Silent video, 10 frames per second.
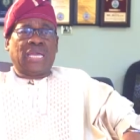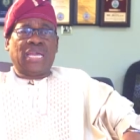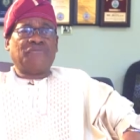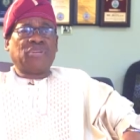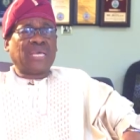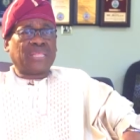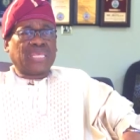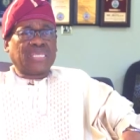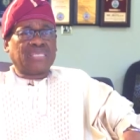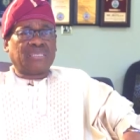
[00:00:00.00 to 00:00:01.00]
have other
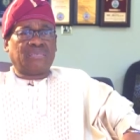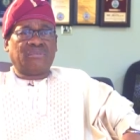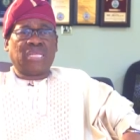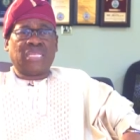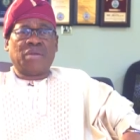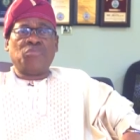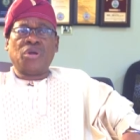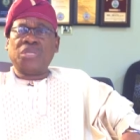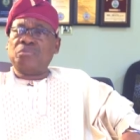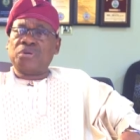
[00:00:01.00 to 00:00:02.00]
things that are more
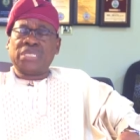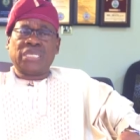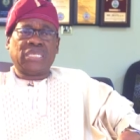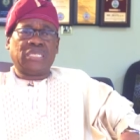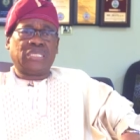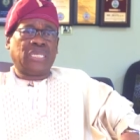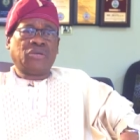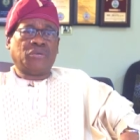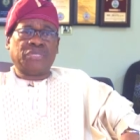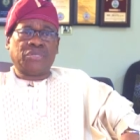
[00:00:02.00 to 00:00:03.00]
important than
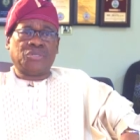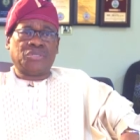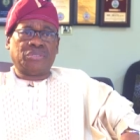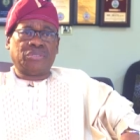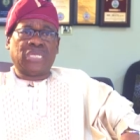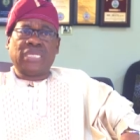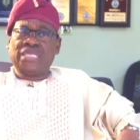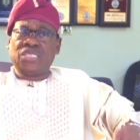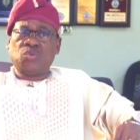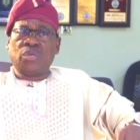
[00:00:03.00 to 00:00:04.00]
telecom industry, and that
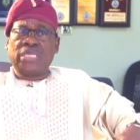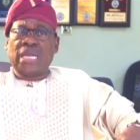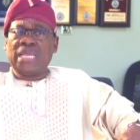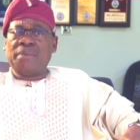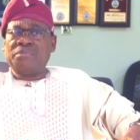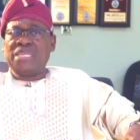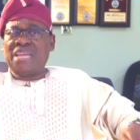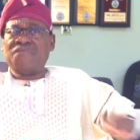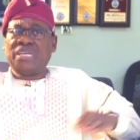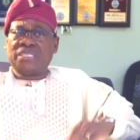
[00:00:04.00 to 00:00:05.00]
is what I am
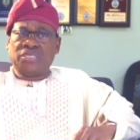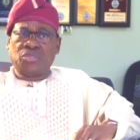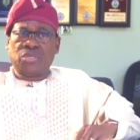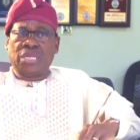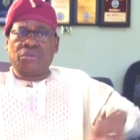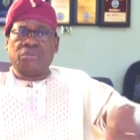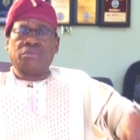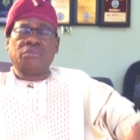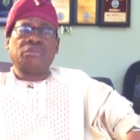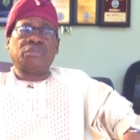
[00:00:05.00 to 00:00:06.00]
diverting to now.
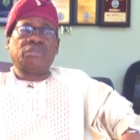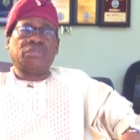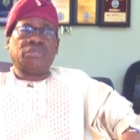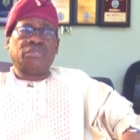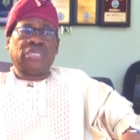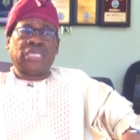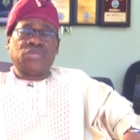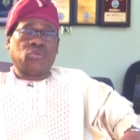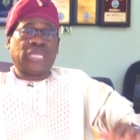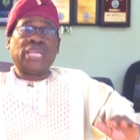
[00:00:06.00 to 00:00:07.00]
And that's
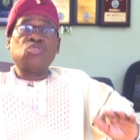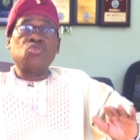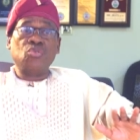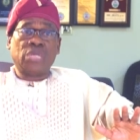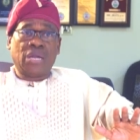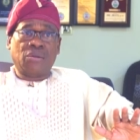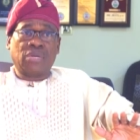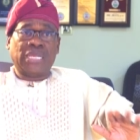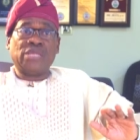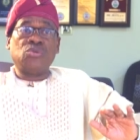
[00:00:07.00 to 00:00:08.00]
what I do now. What
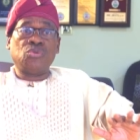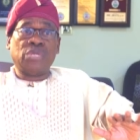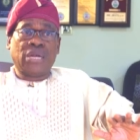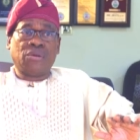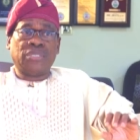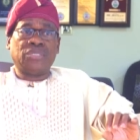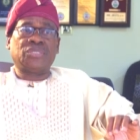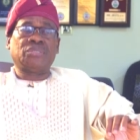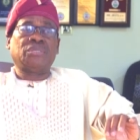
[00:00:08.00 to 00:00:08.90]
I do now is